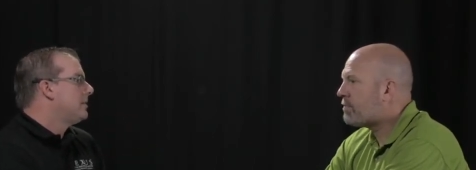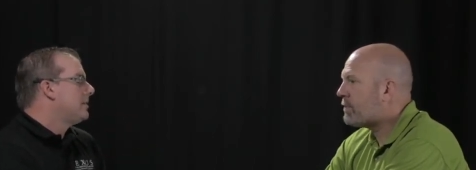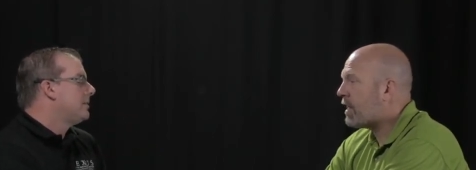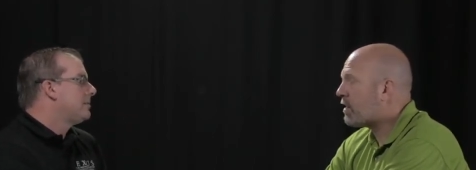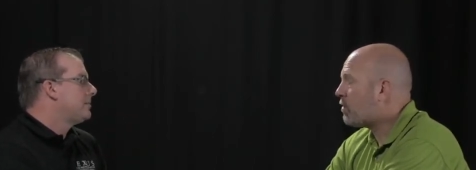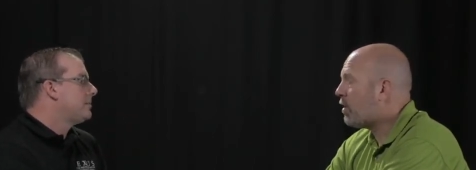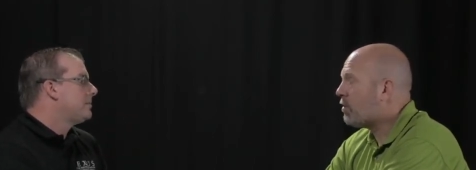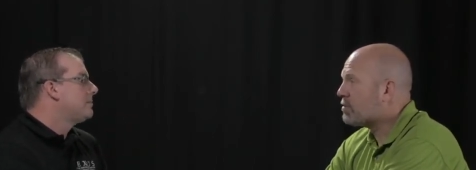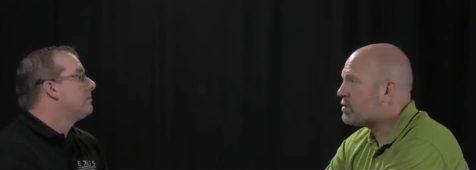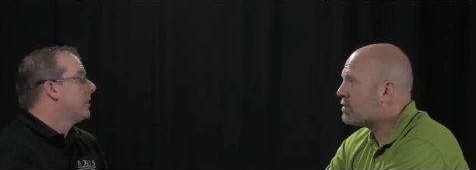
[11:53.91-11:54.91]
Speaker 1: Not
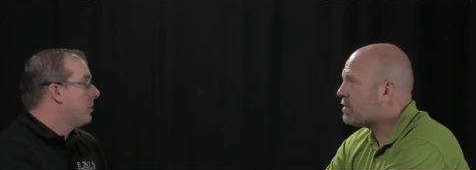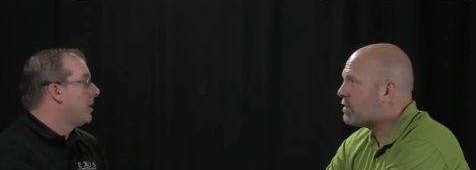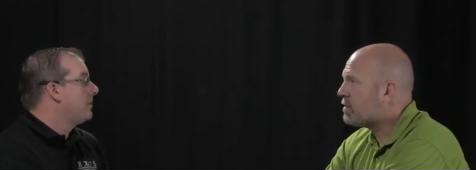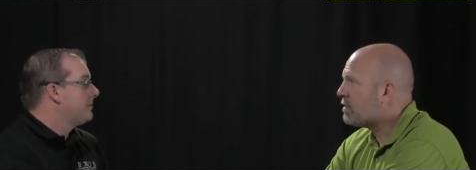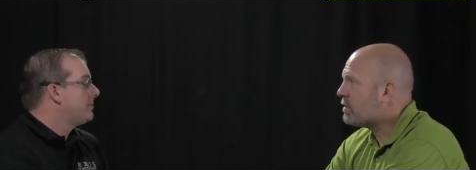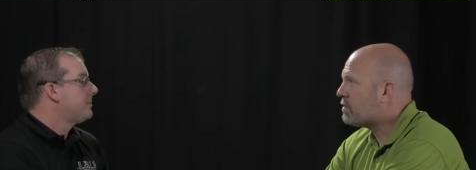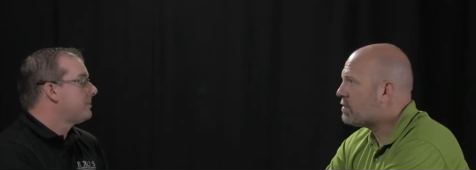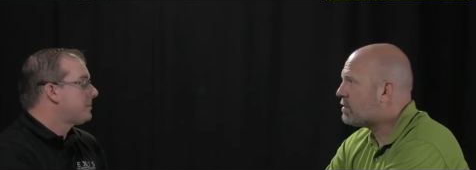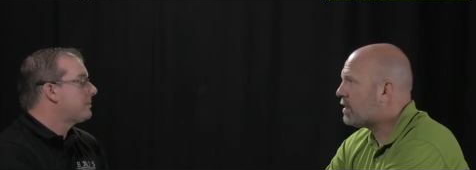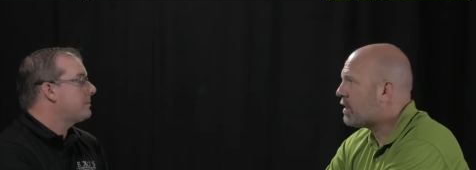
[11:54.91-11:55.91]
close. Okay.
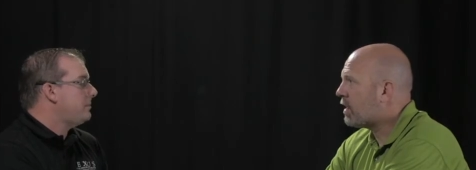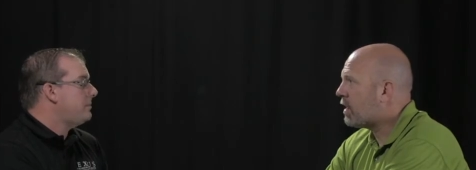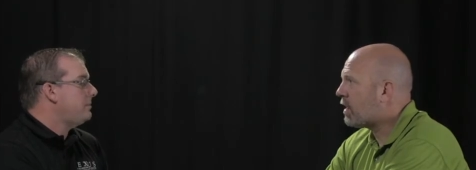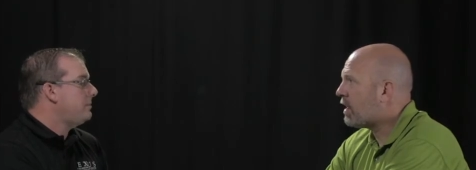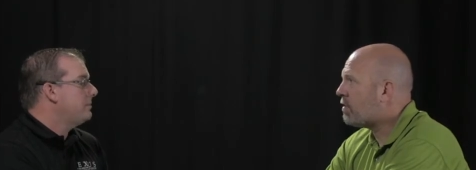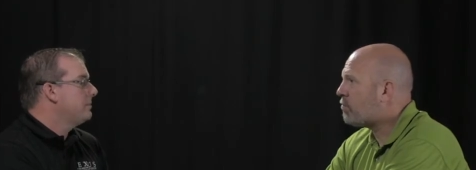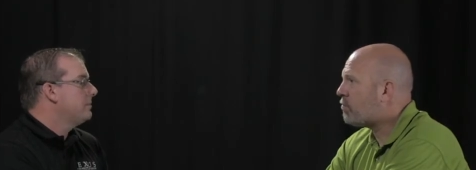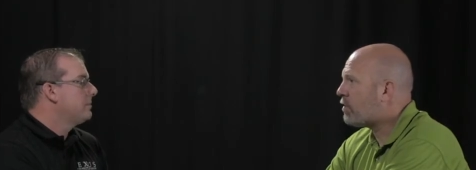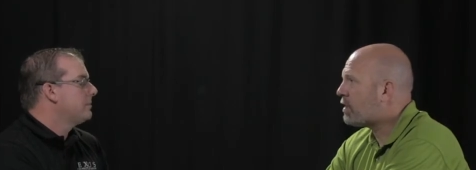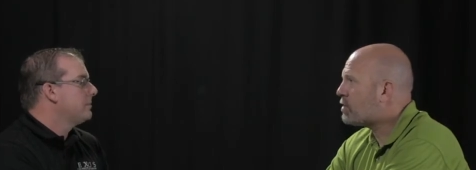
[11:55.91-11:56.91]
It, it kind of
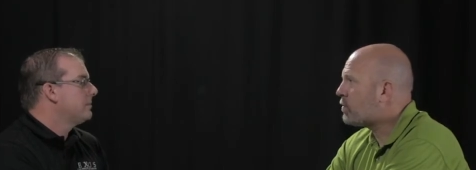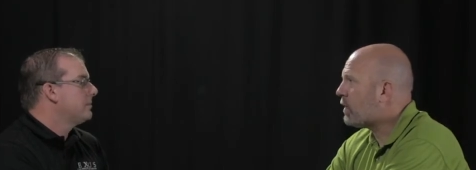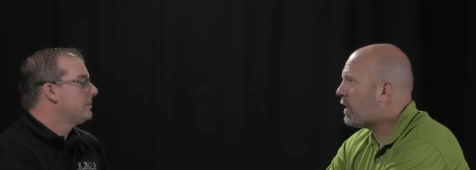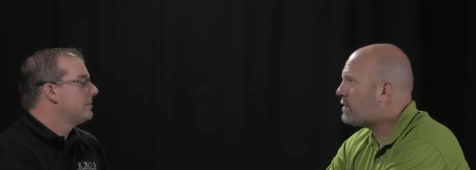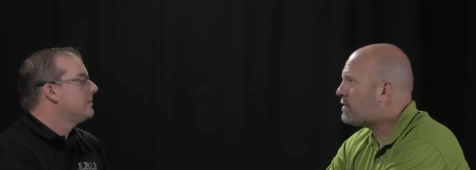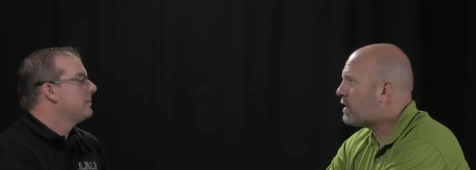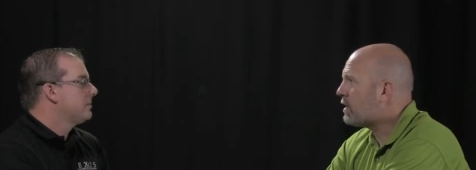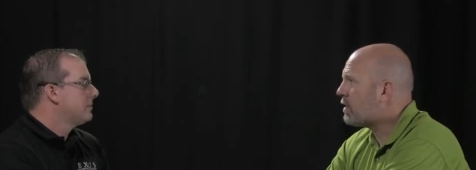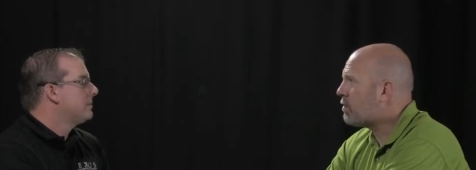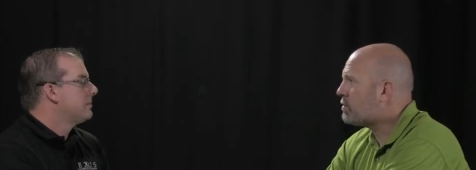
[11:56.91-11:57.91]
fluctuates.
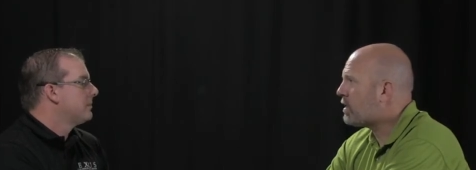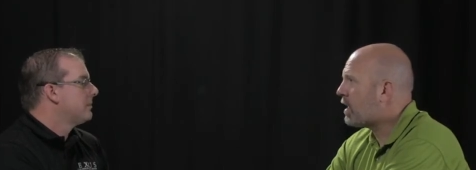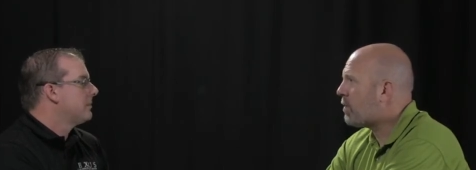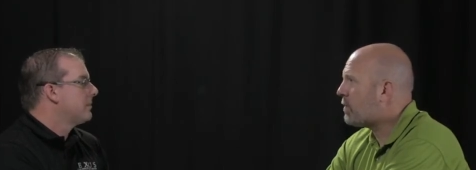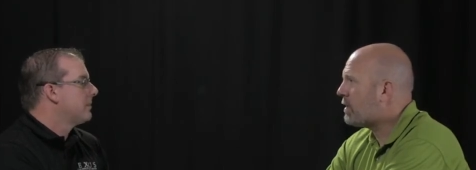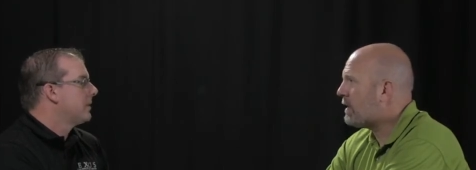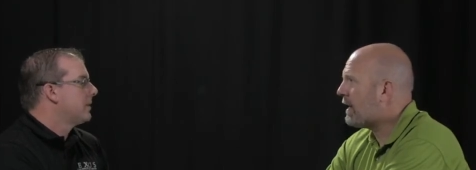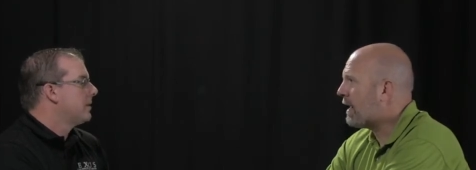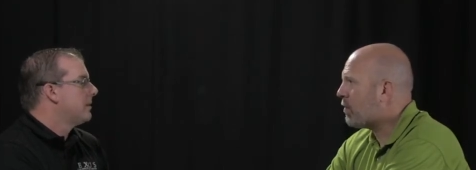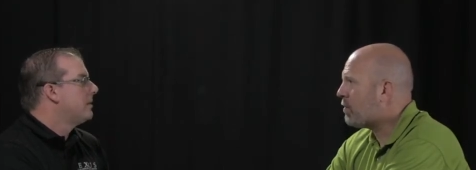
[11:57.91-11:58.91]
It goes up and
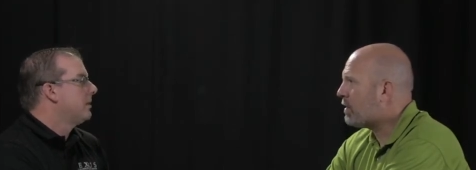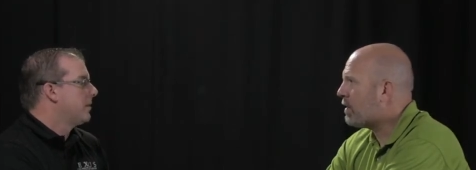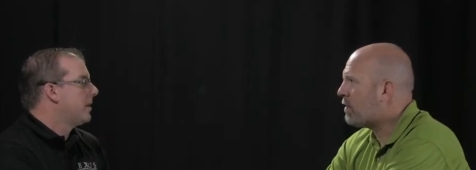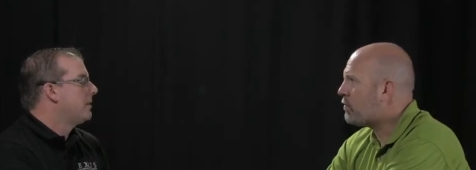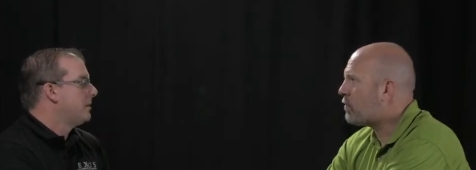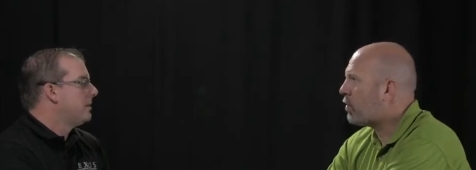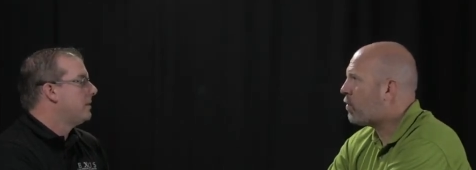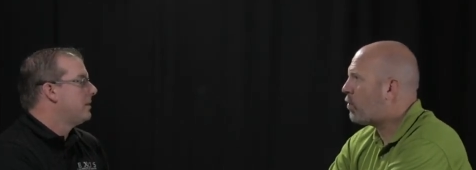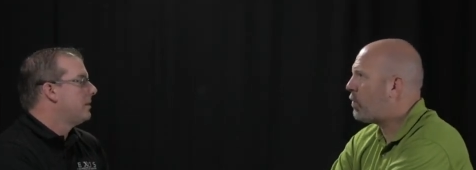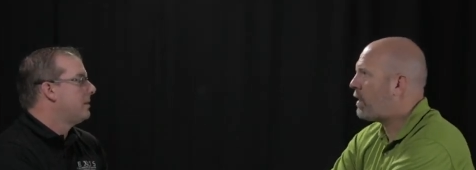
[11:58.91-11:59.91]
down. Okay. And
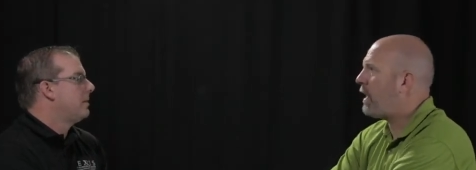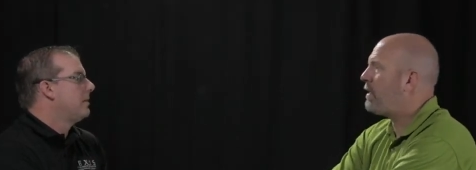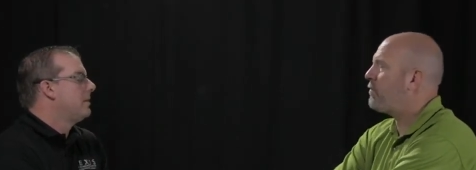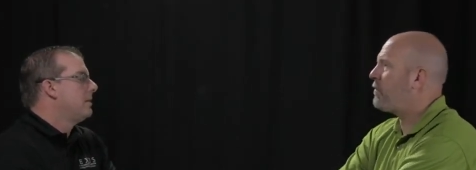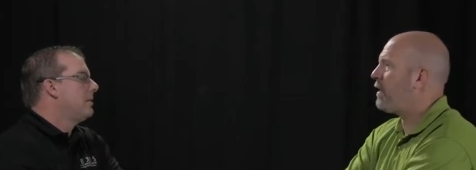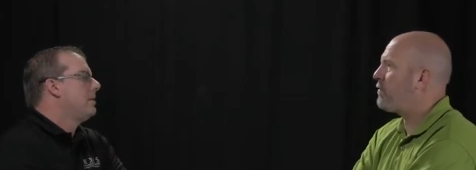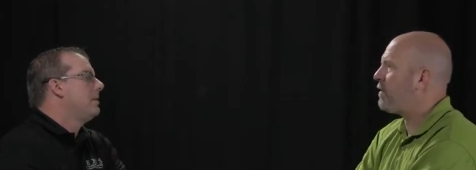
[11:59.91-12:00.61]
so we kind of set